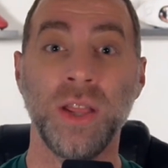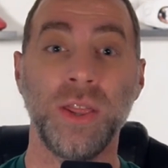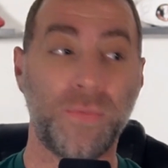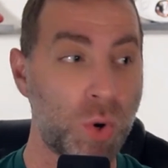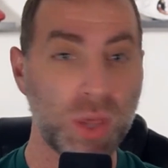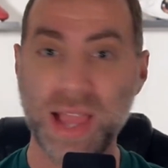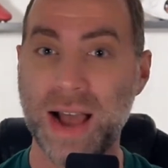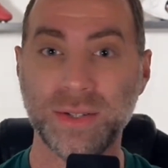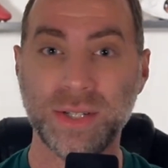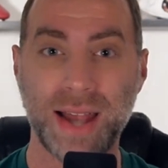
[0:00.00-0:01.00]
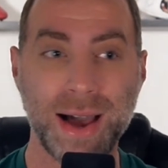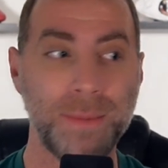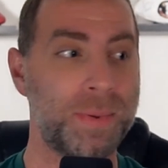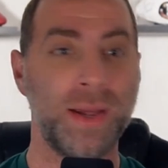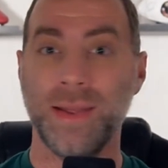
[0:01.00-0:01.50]
The 4th down
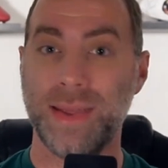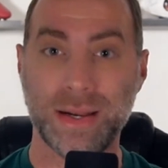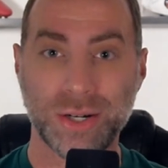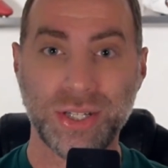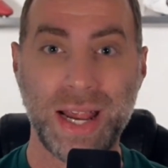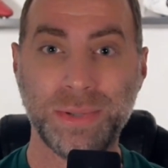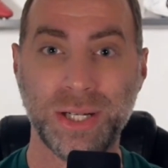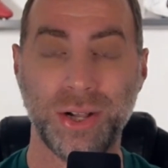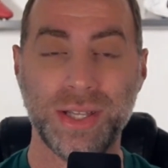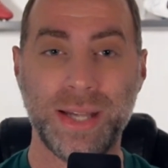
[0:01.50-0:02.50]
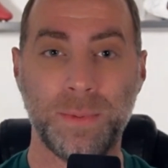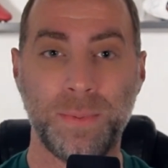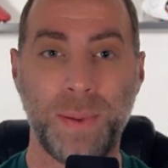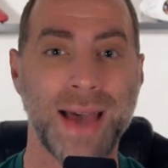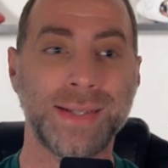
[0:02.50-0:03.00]
stop, the interception on the tipped
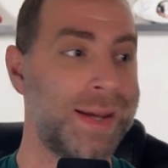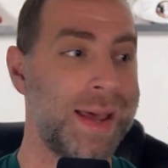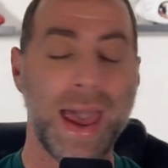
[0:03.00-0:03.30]
pass,